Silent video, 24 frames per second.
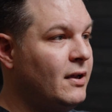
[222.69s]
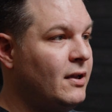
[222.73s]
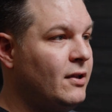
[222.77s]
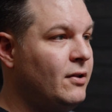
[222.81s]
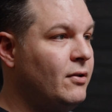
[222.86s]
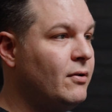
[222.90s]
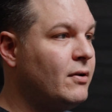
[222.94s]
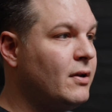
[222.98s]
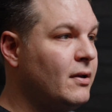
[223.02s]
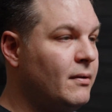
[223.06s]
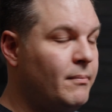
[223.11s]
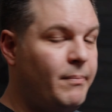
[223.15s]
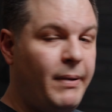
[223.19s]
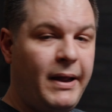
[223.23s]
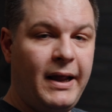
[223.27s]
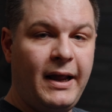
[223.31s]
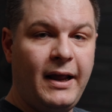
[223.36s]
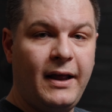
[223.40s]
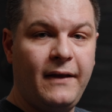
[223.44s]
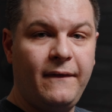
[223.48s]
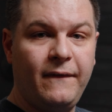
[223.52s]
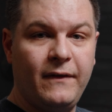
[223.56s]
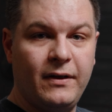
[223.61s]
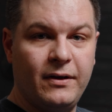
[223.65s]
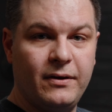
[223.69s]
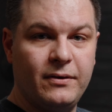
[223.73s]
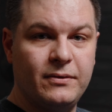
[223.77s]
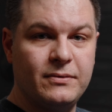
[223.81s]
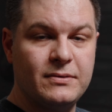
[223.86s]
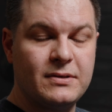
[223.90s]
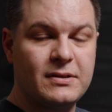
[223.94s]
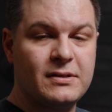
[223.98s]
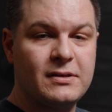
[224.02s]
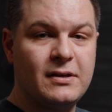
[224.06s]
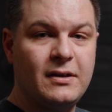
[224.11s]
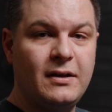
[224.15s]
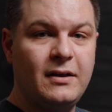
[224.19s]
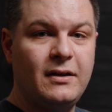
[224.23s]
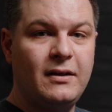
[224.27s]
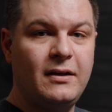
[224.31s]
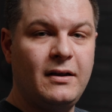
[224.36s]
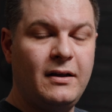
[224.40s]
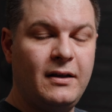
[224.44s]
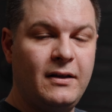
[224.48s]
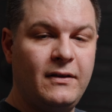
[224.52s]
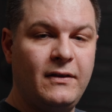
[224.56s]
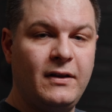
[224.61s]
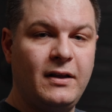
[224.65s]
you can pan those
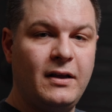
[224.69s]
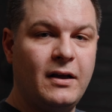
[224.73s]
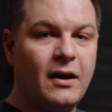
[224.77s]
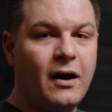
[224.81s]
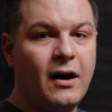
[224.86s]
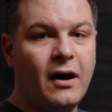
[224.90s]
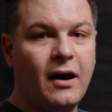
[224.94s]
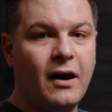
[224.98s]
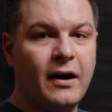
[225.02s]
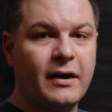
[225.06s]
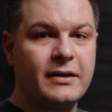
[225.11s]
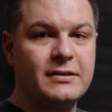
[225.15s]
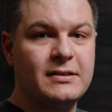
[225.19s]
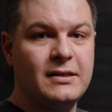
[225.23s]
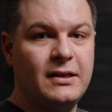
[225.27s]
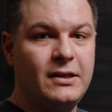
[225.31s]
in the aux,